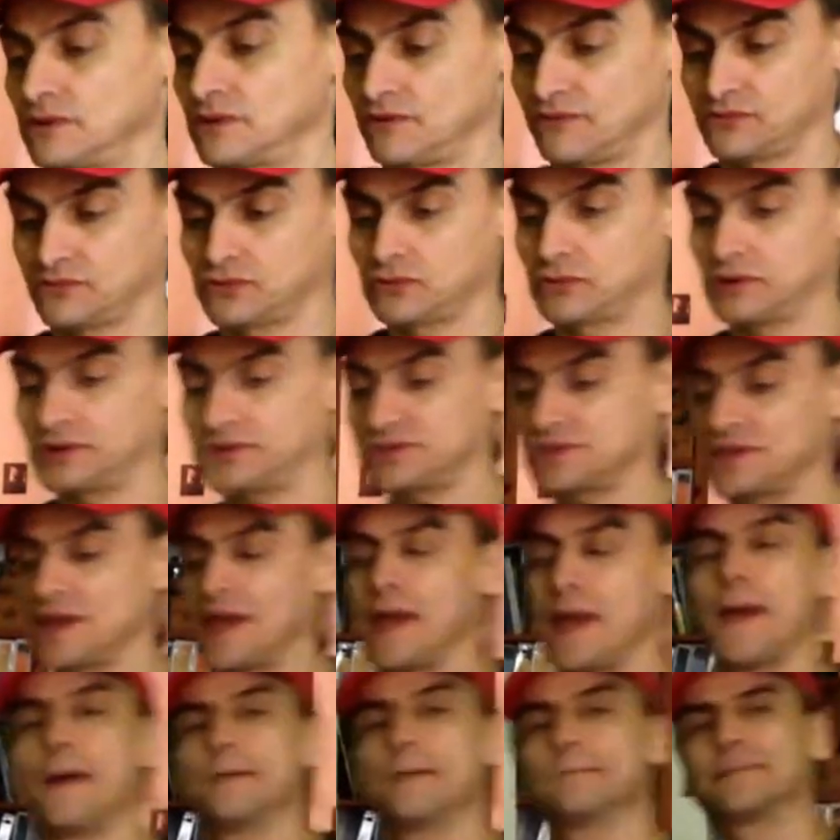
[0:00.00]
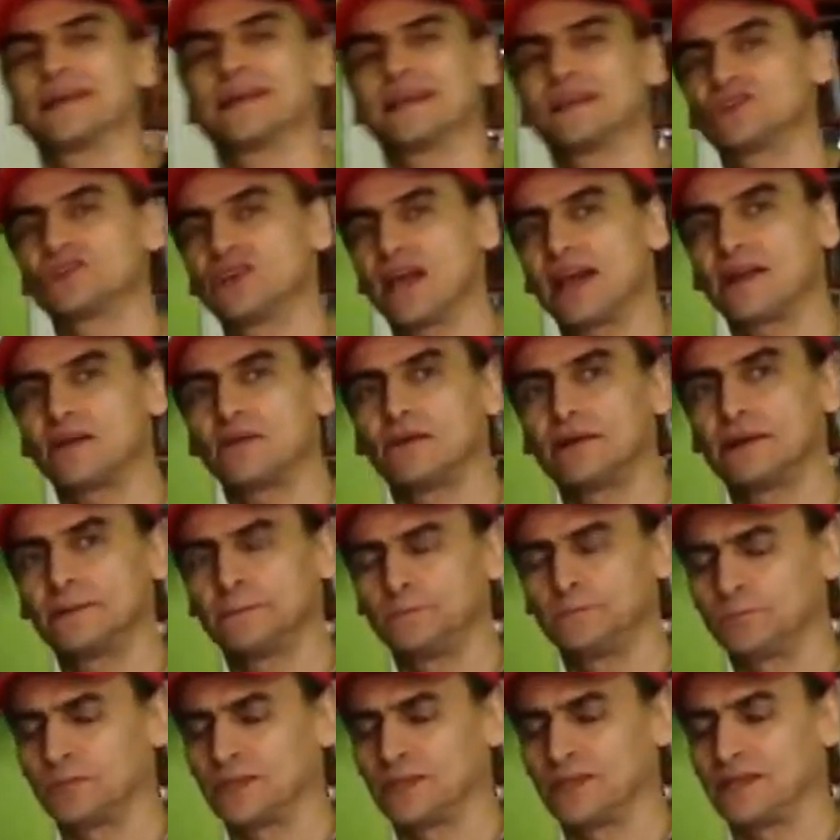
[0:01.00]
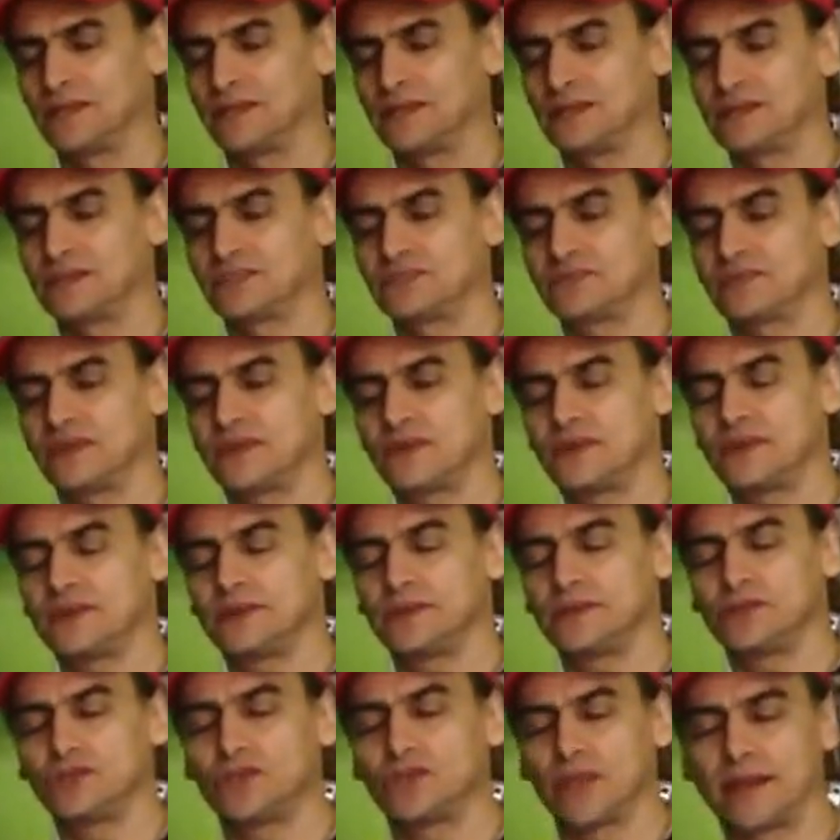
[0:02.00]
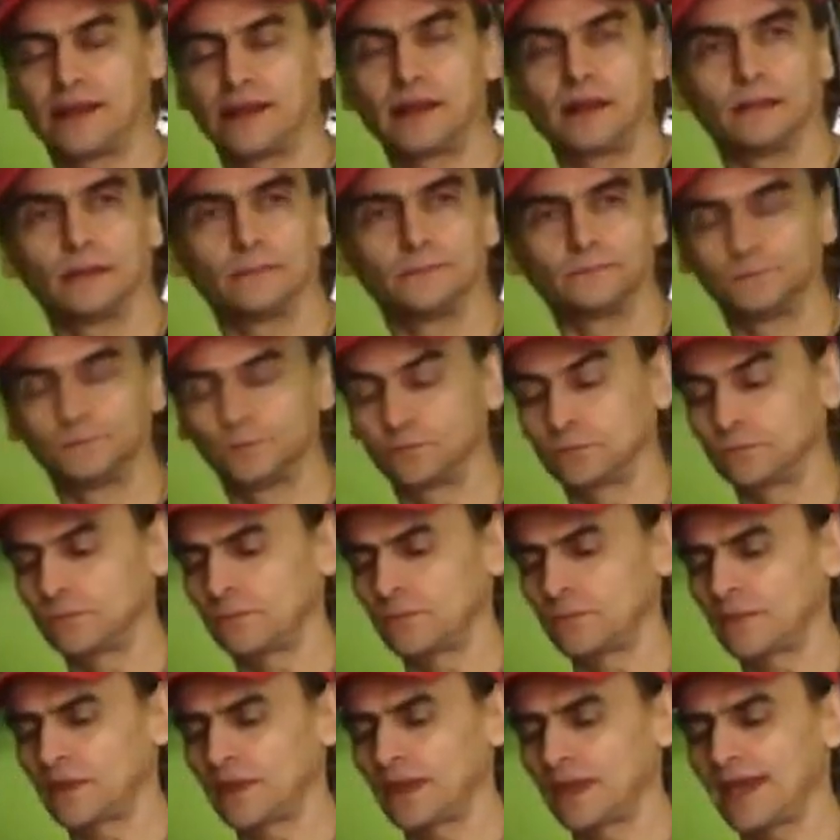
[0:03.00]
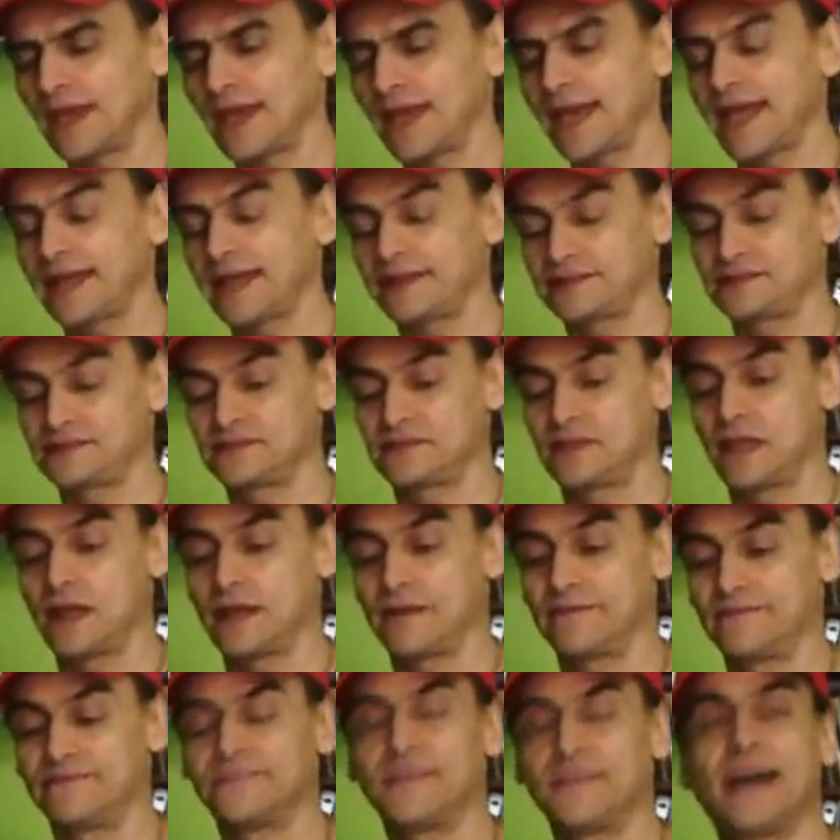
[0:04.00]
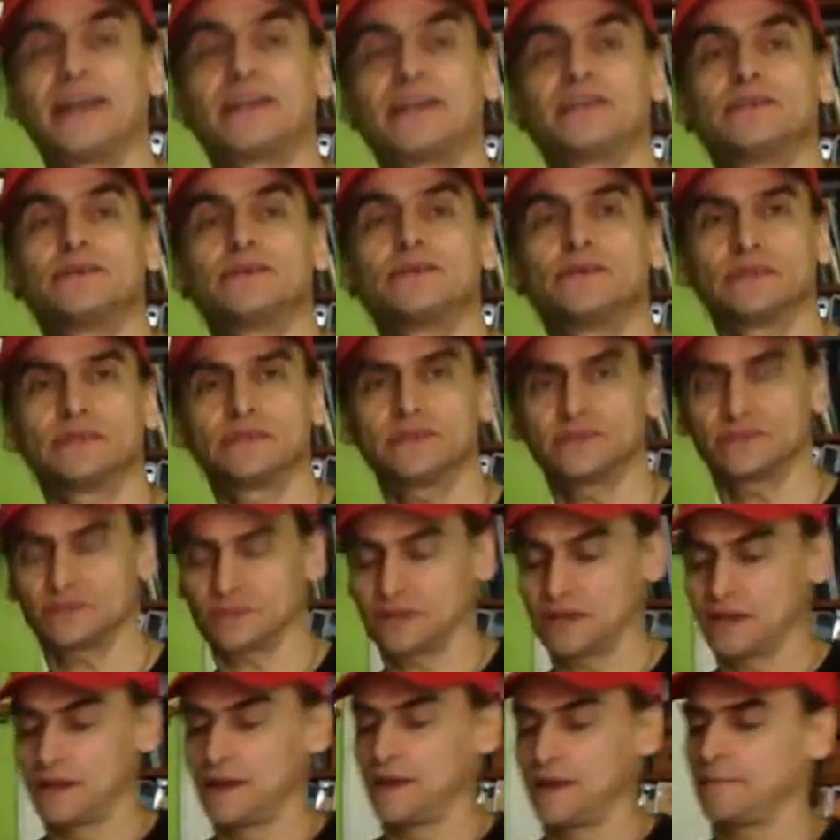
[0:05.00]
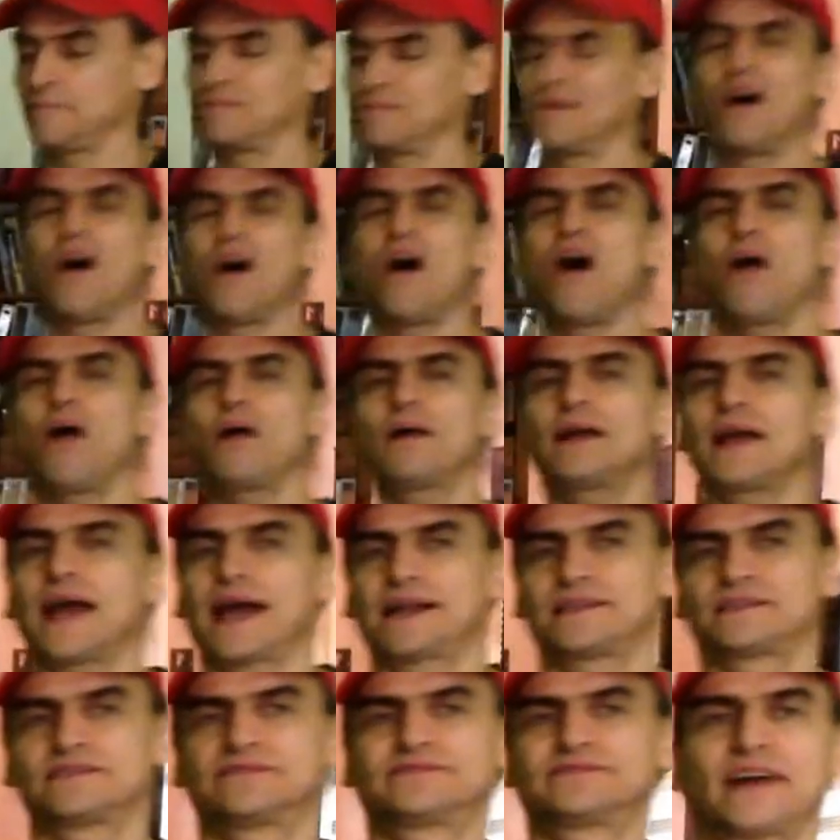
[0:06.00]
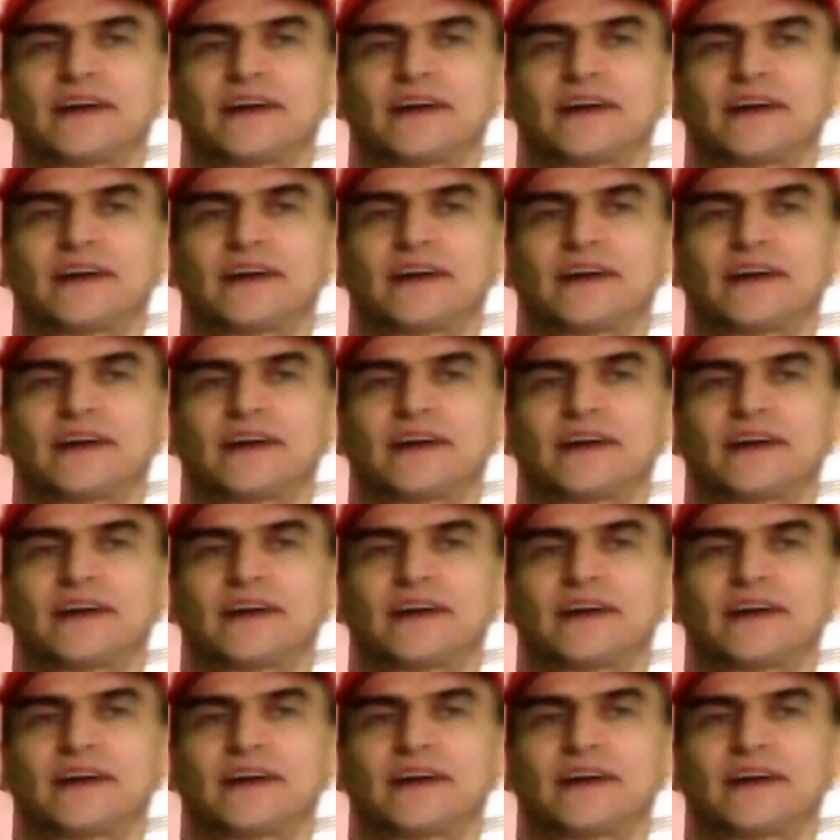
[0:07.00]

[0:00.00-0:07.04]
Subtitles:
of course. But in general, it is very gentle. And it's a lot of phytonutrients, all kinds of